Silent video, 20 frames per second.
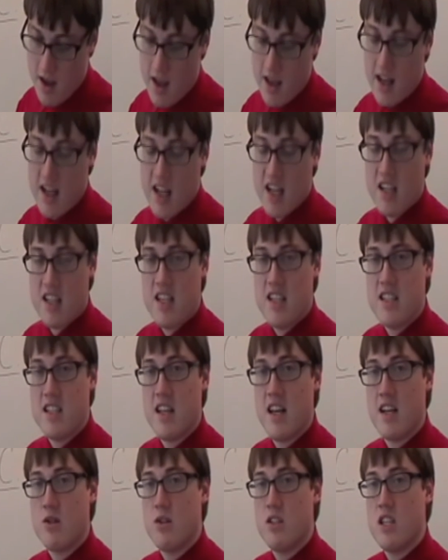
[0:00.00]
and he's
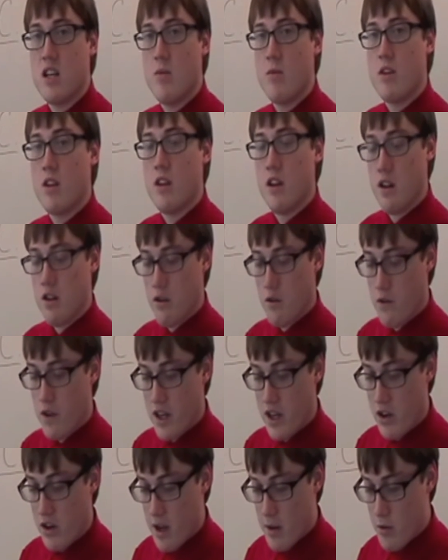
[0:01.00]
actually sent with another
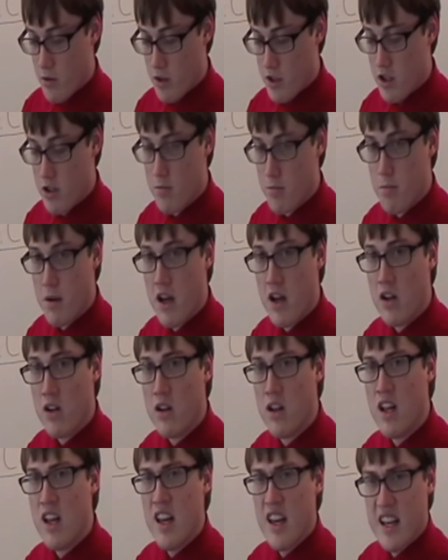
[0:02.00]
figure named Richard Bell,